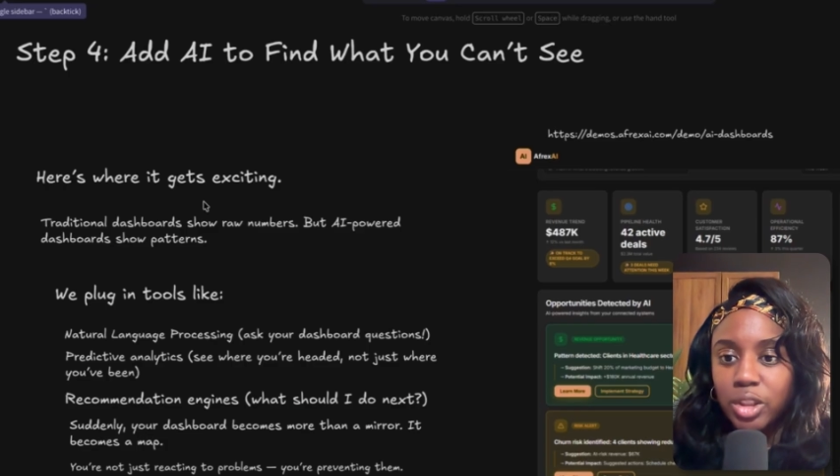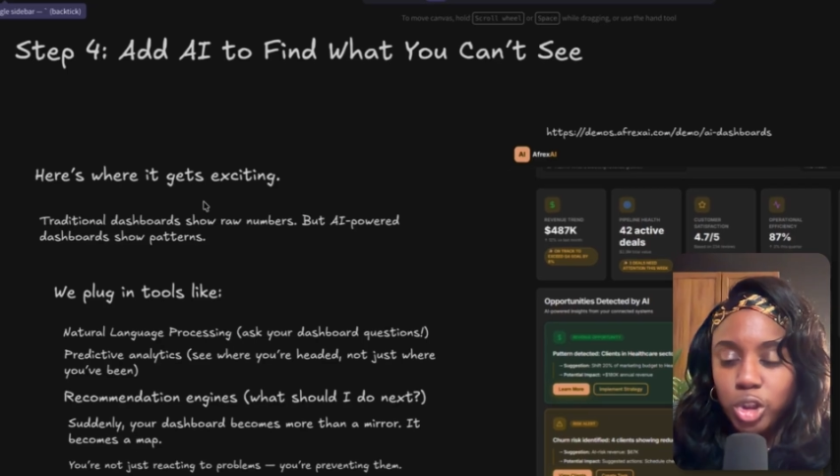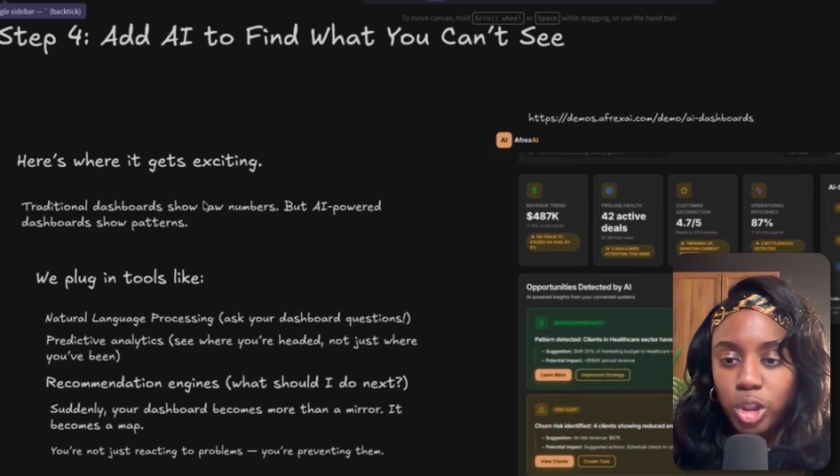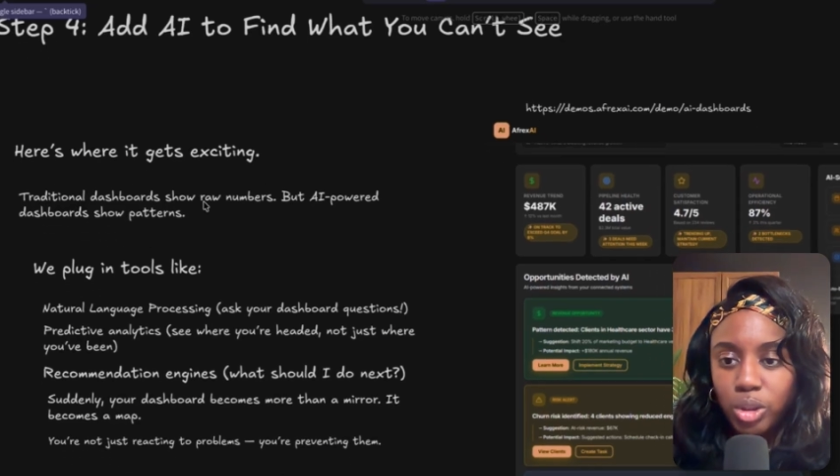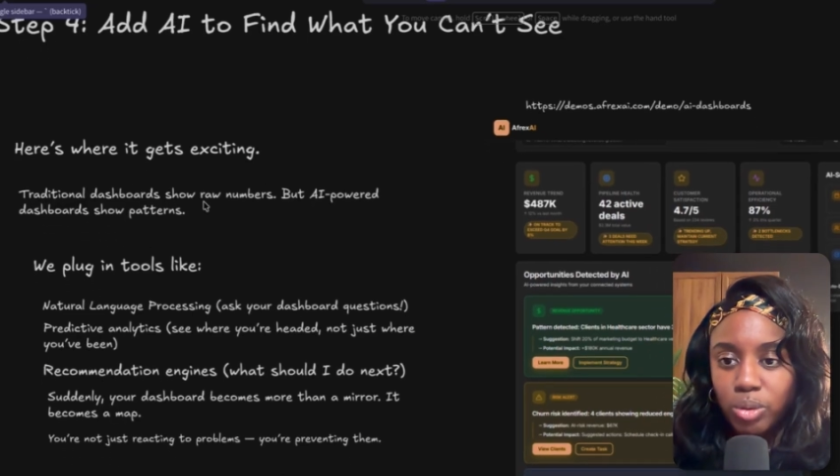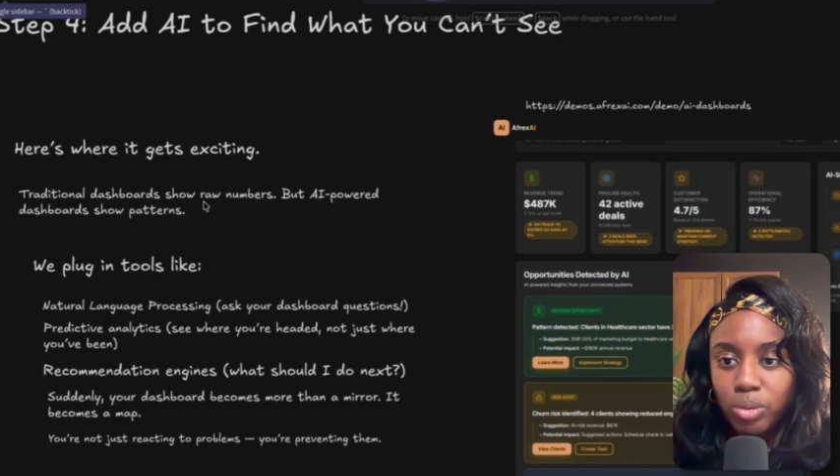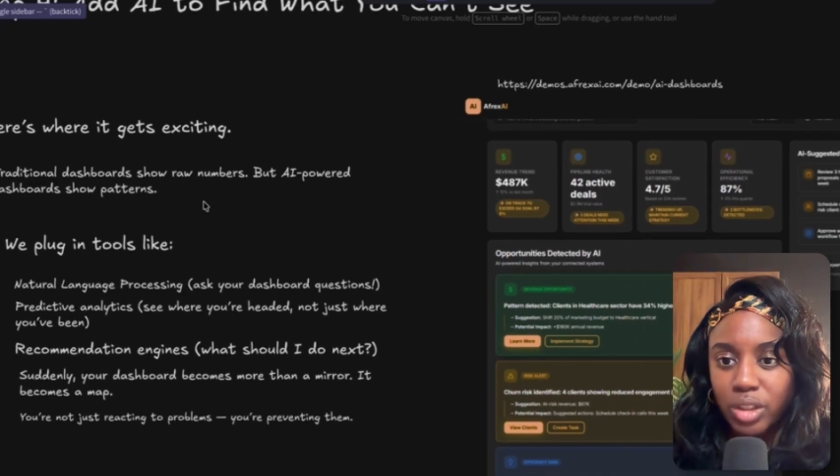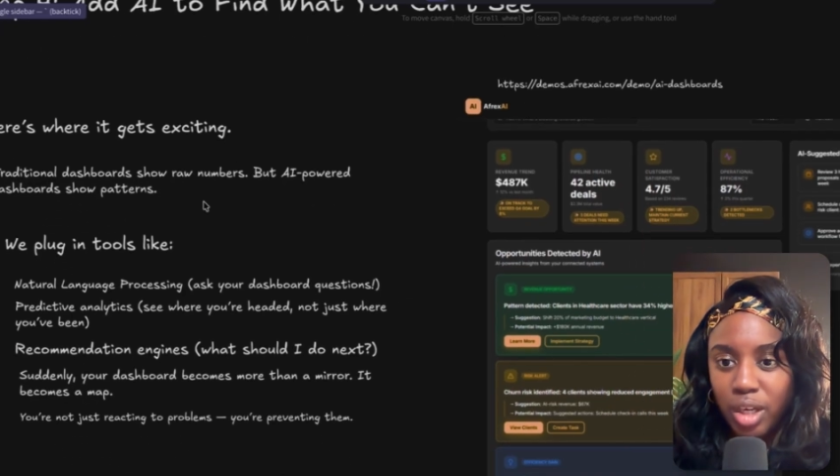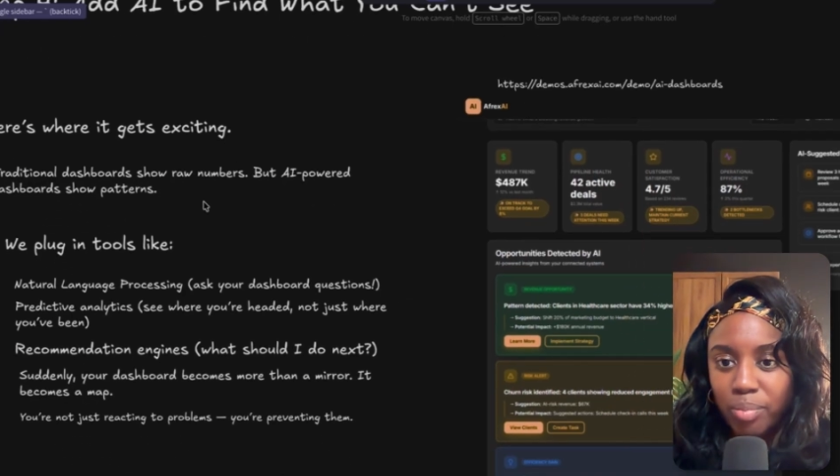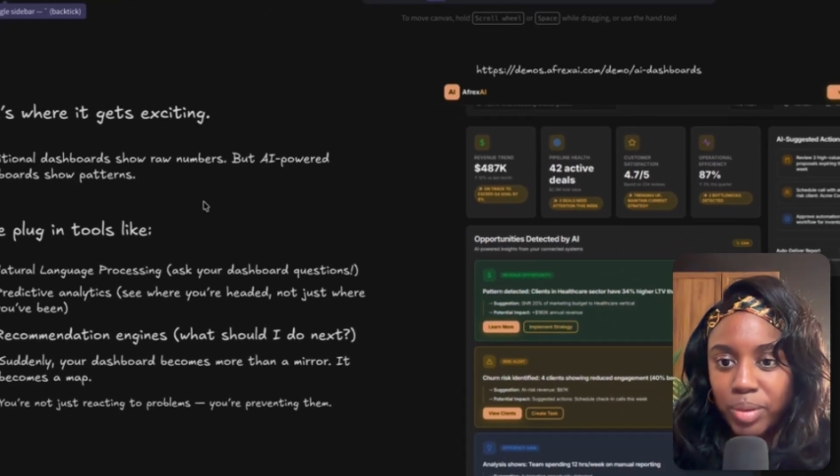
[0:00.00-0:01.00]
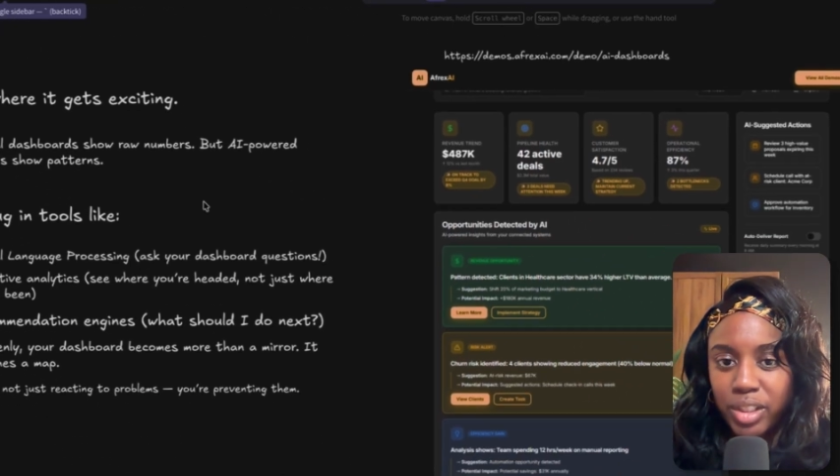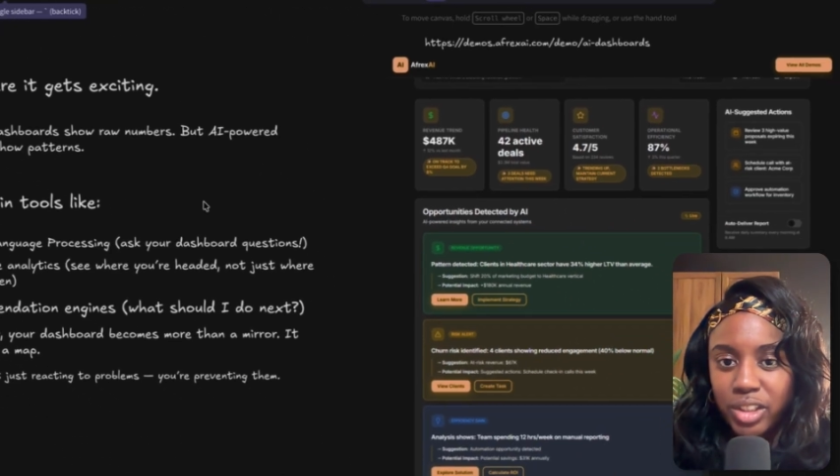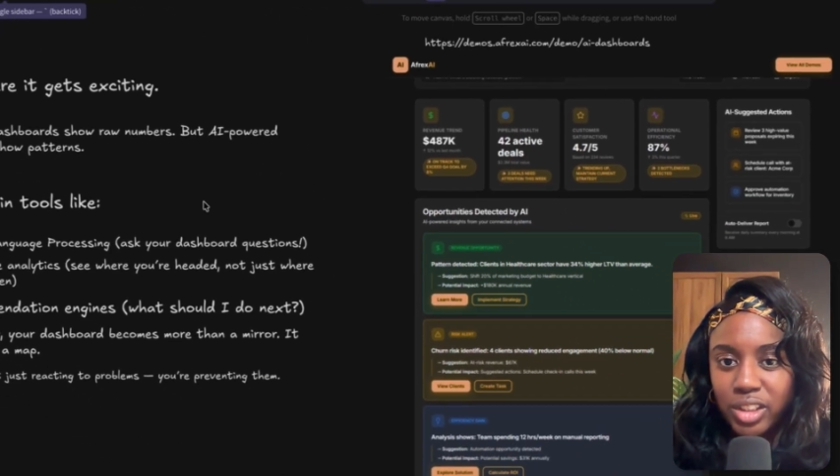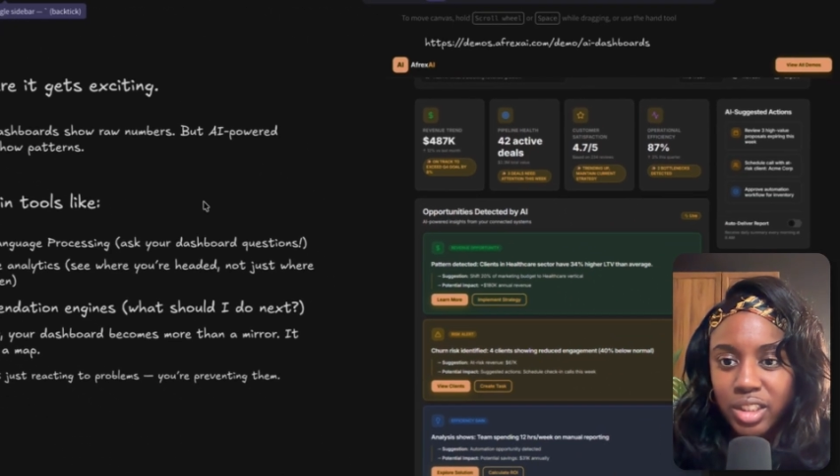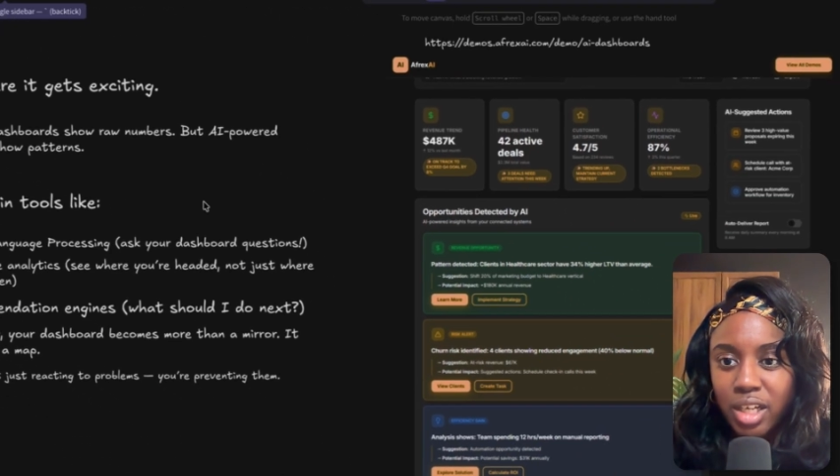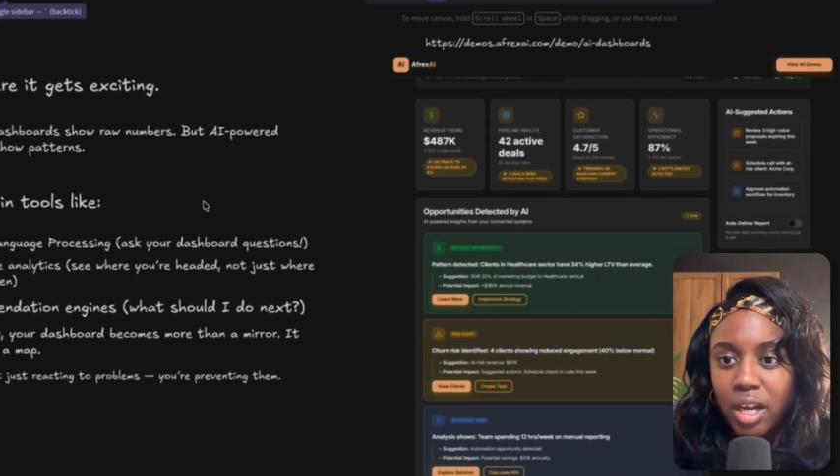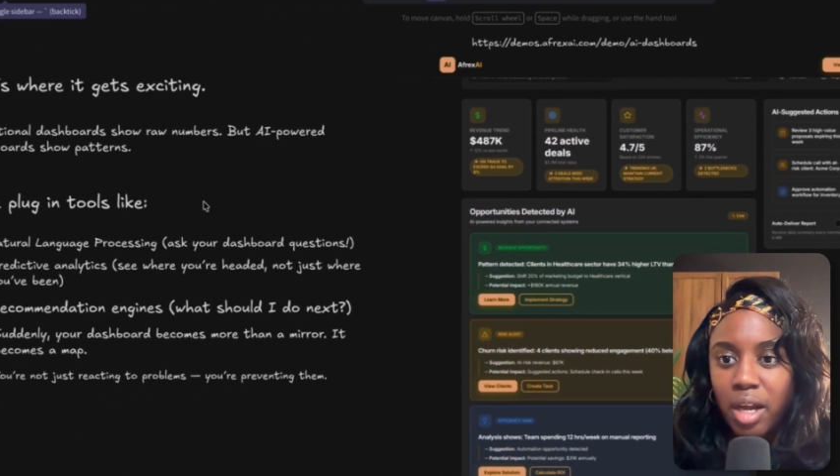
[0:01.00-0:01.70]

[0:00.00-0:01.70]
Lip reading: show numbers,